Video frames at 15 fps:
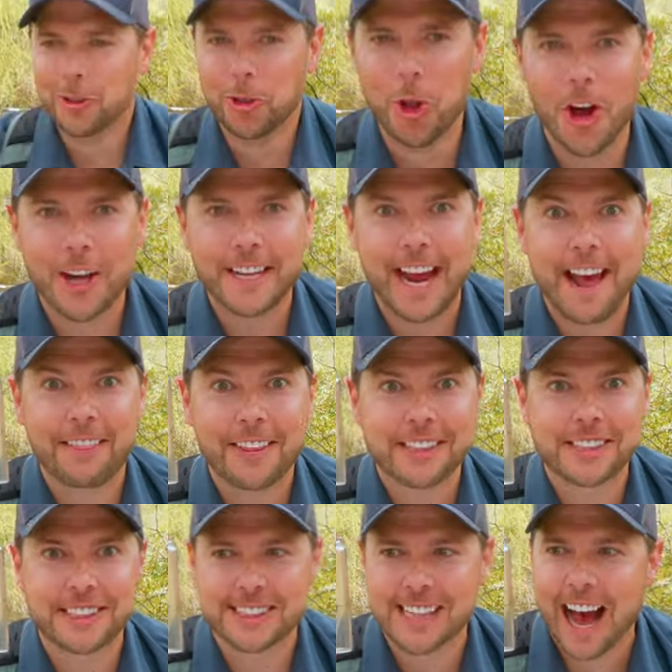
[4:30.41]
Look at
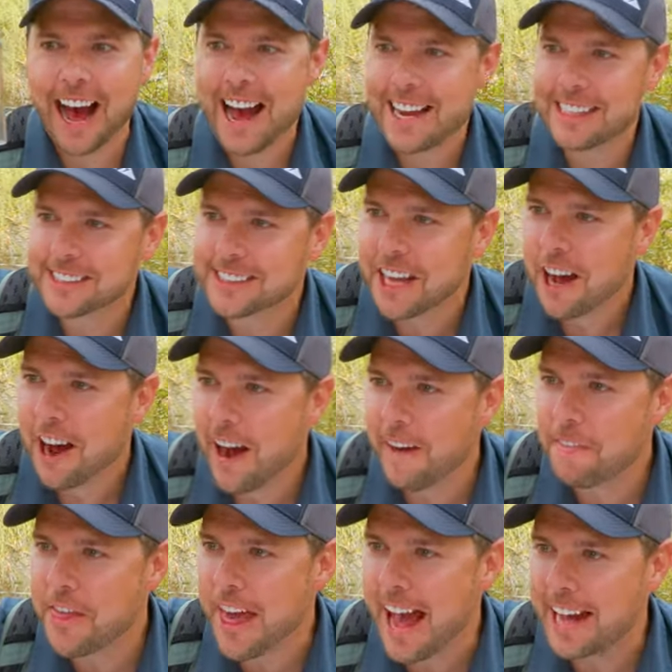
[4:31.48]
the size
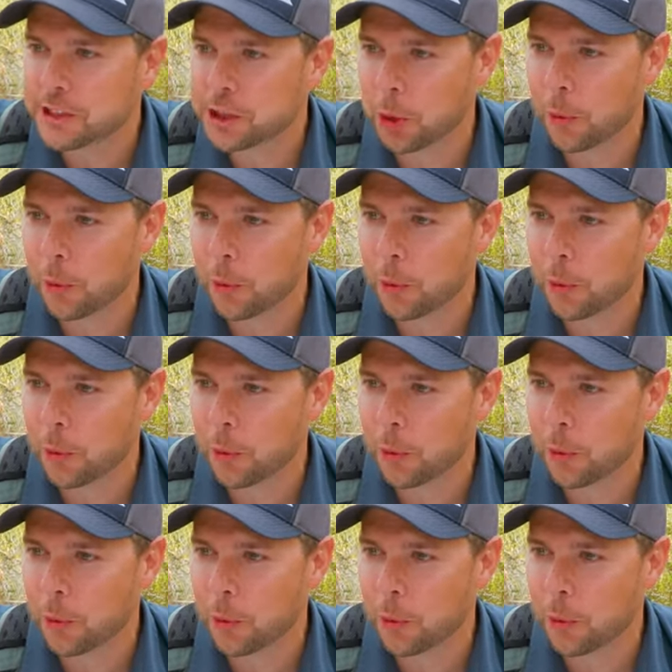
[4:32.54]
of that